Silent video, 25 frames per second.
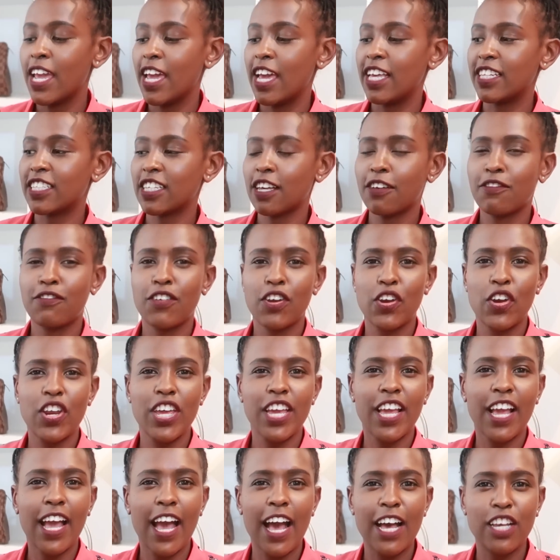It's a
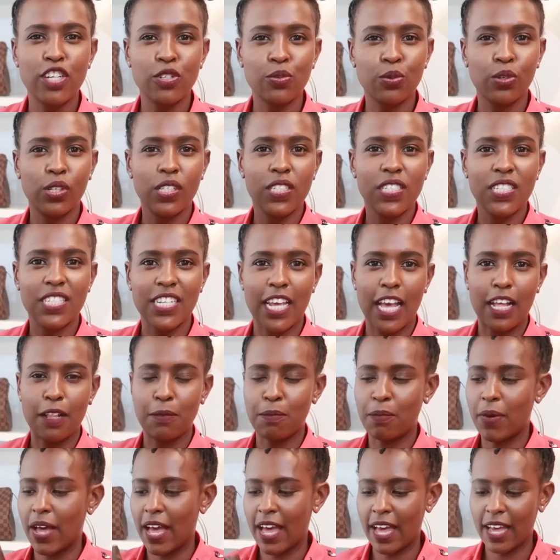very casual style
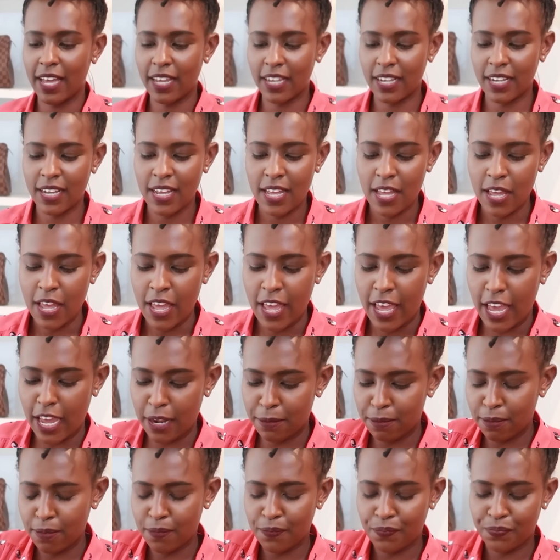bag,
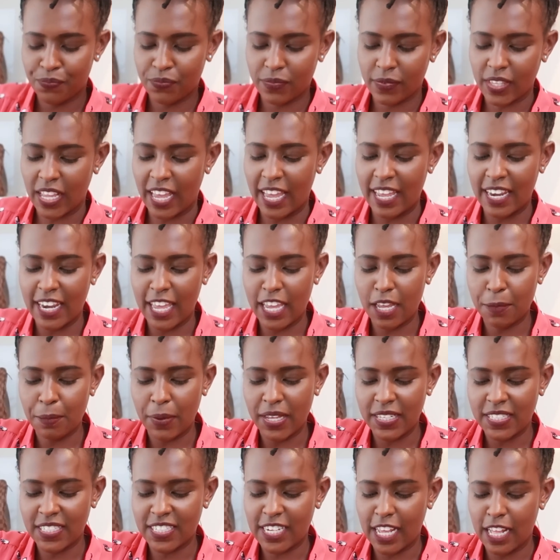and I like
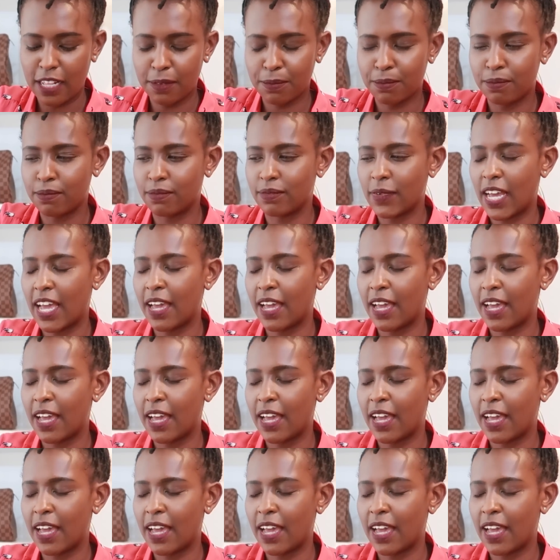my style.